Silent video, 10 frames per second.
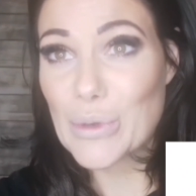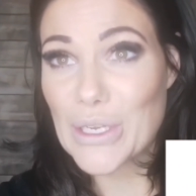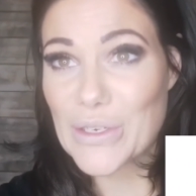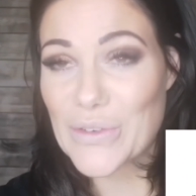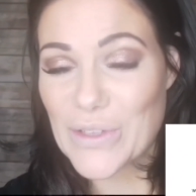
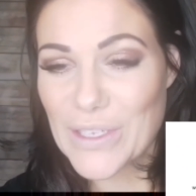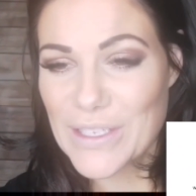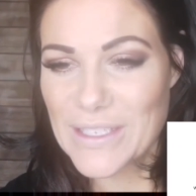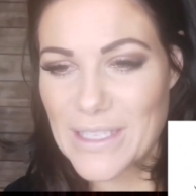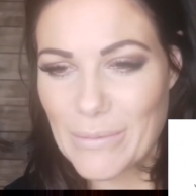prepared for
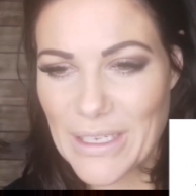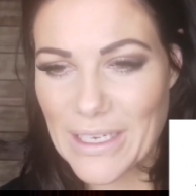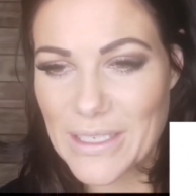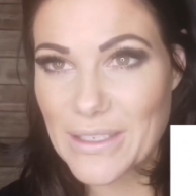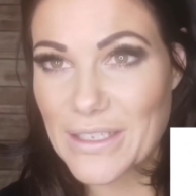this. I'm
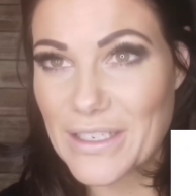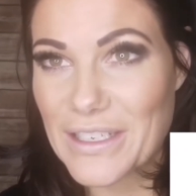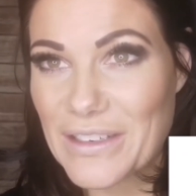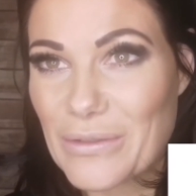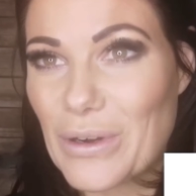just gonna
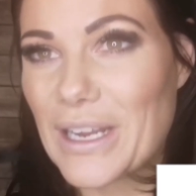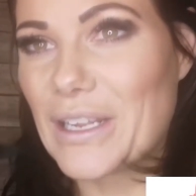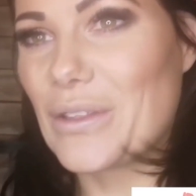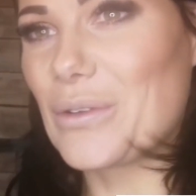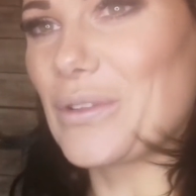walk
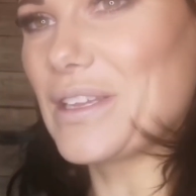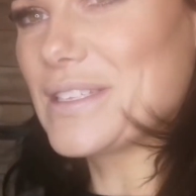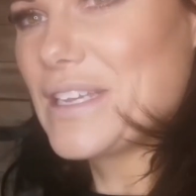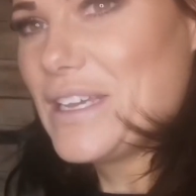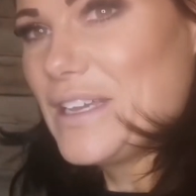you through
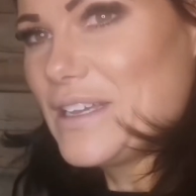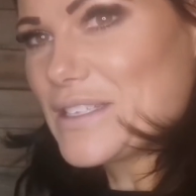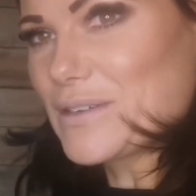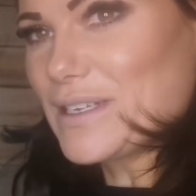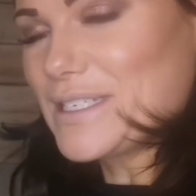this.
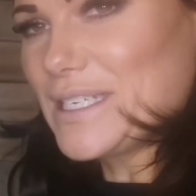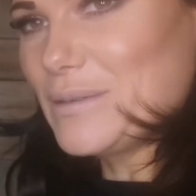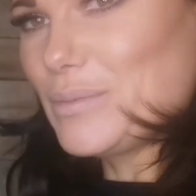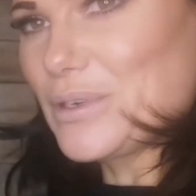So I did